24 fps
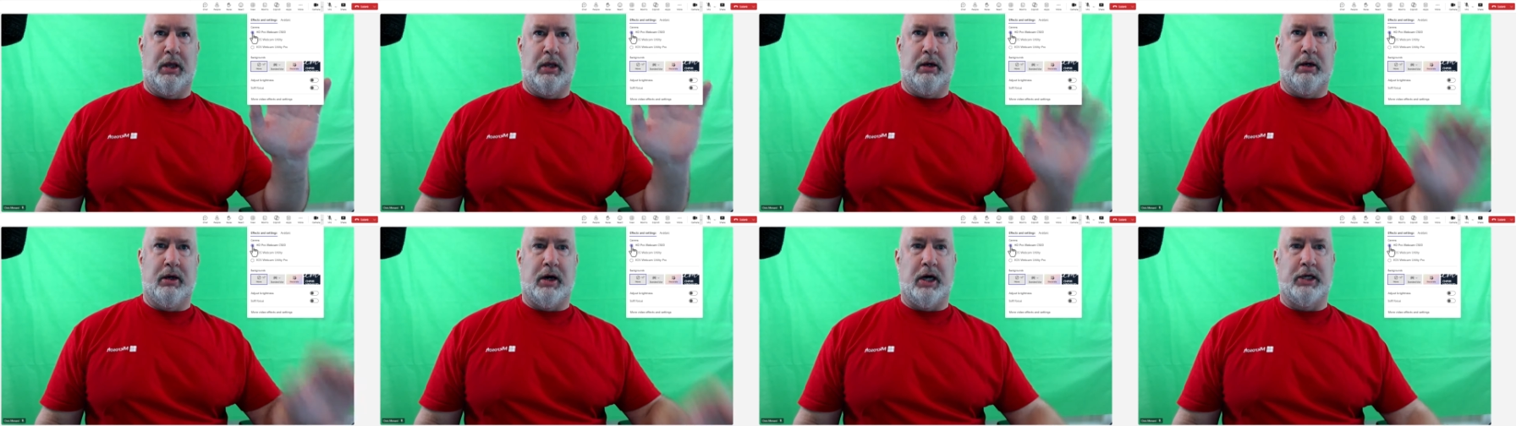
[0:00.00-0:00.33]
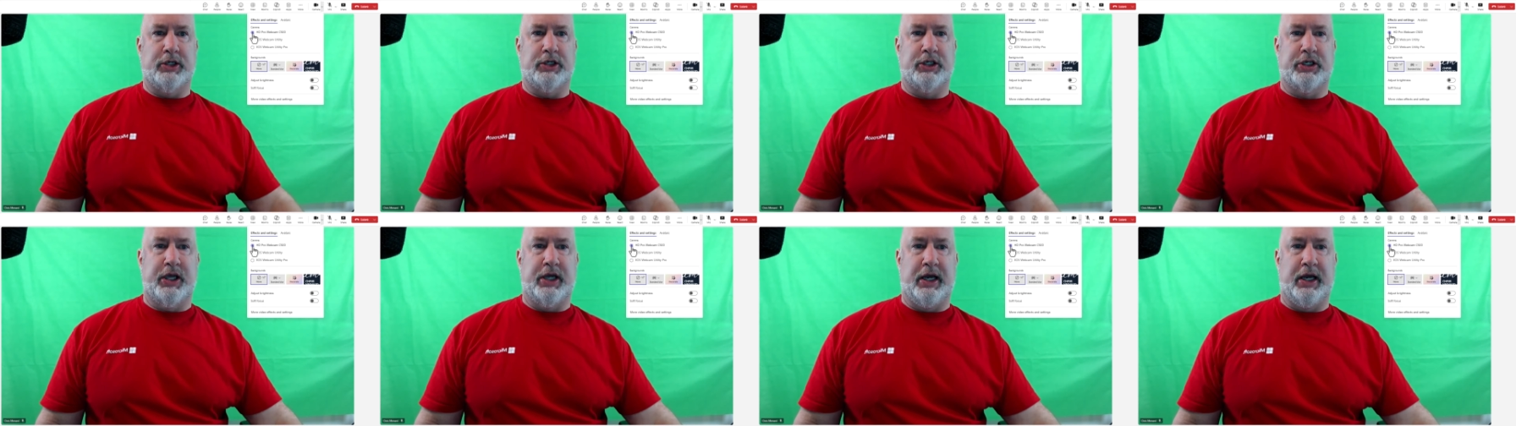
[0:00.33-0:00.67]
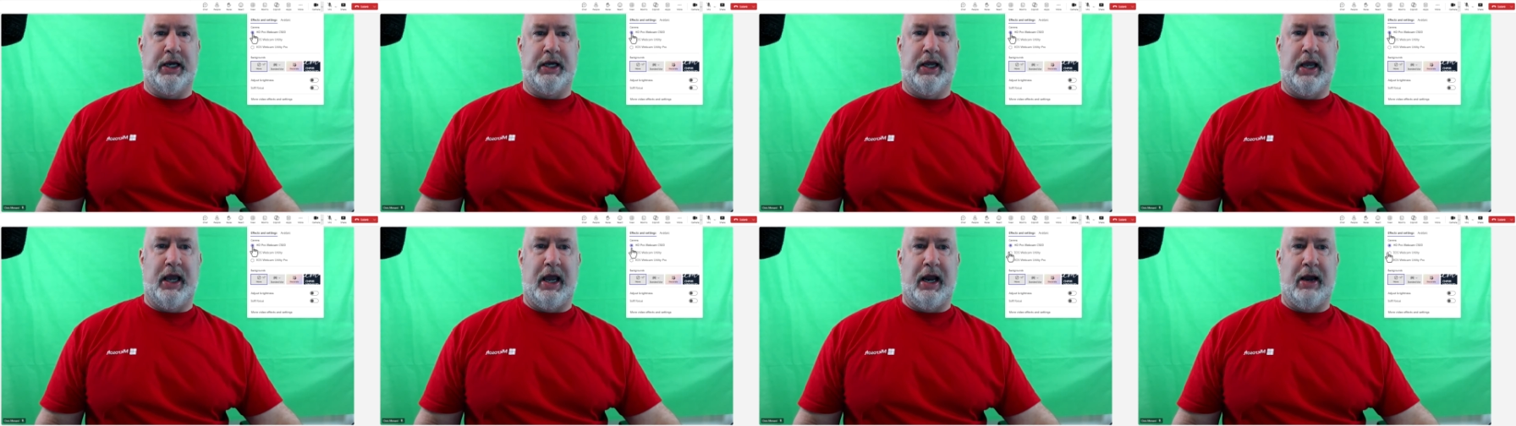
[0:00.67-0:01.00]

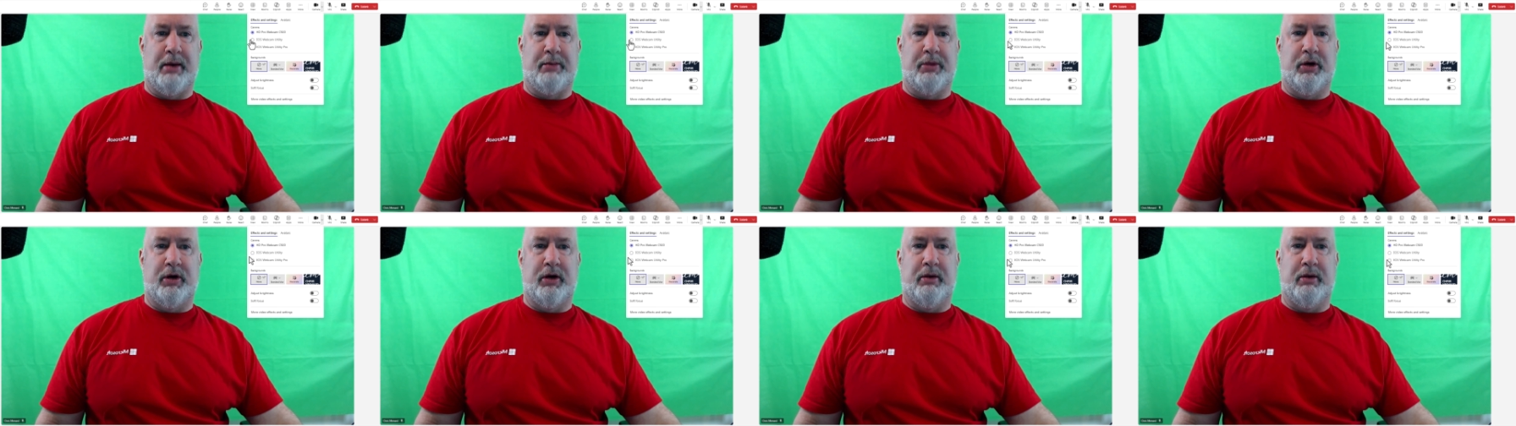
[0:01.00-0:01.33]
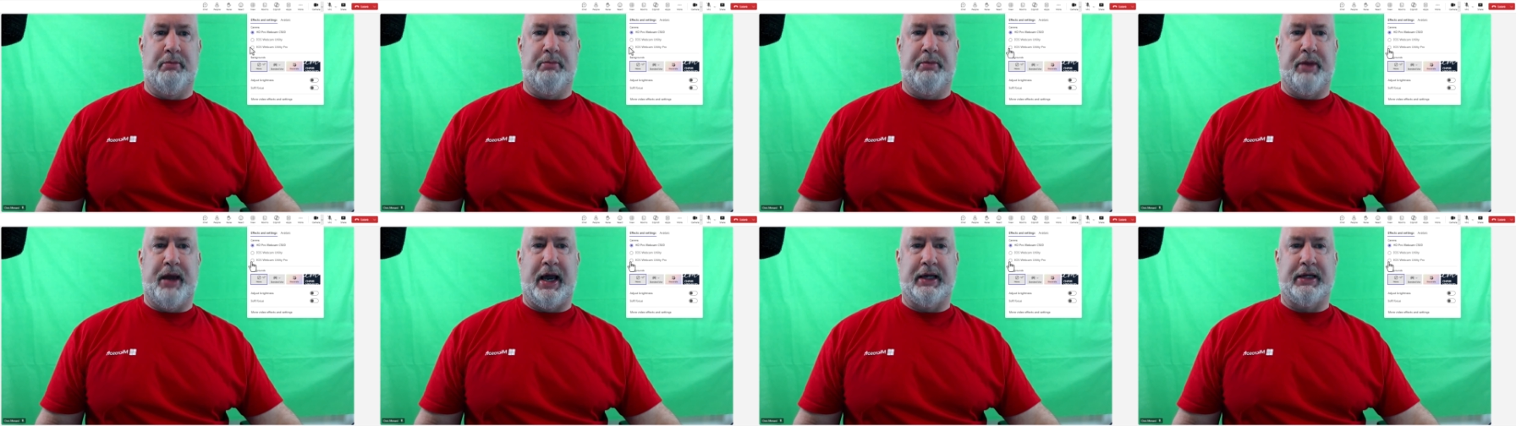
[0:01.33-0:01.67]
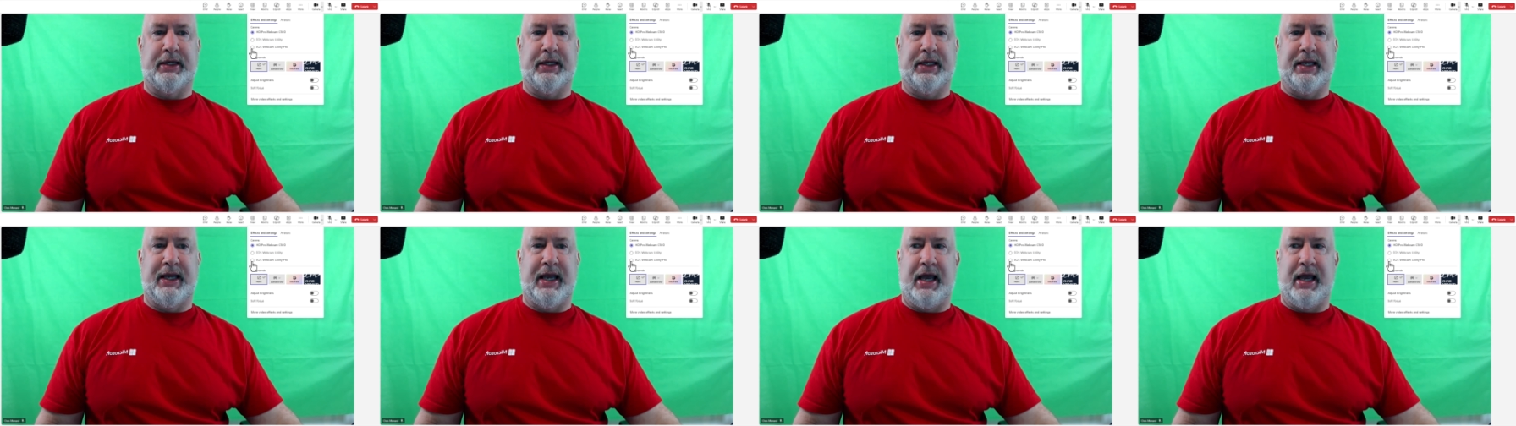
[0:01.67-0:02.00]
Logitech camera, back
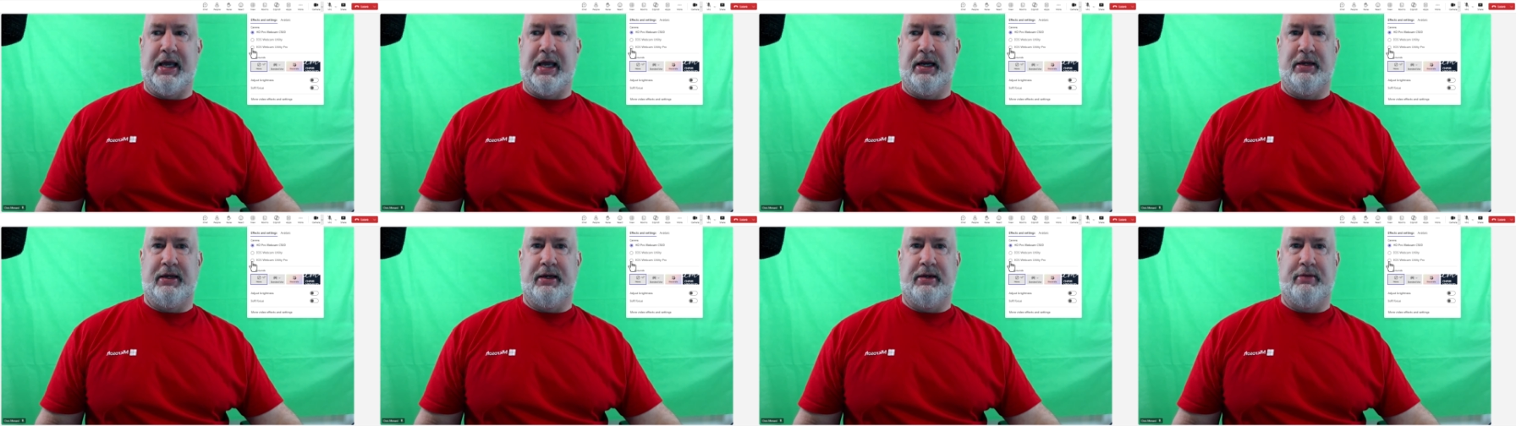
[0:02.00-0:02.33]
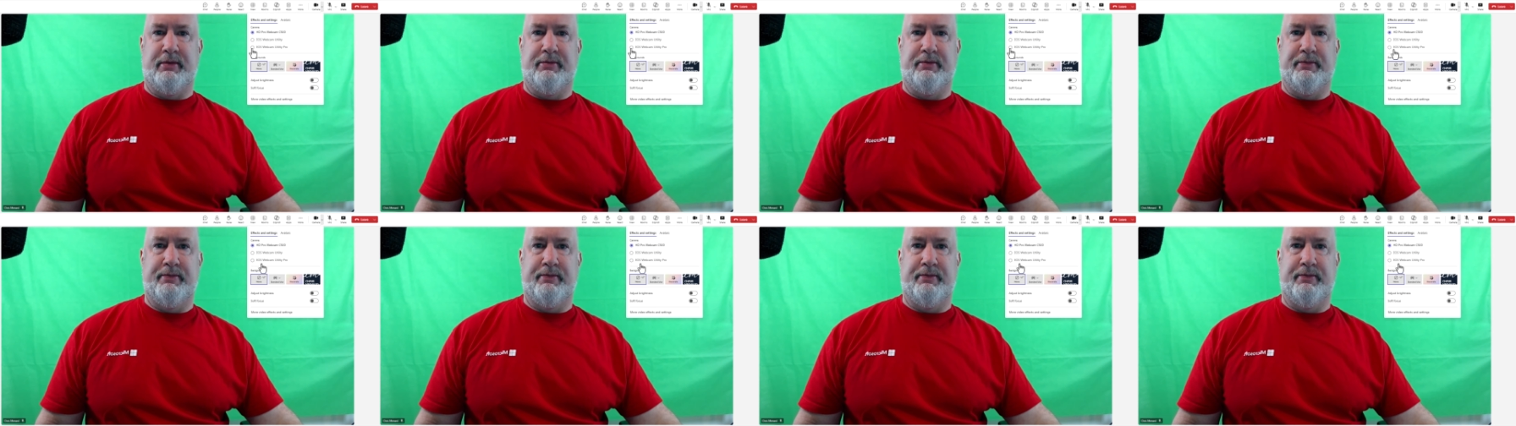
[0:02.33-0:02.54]
to Canon.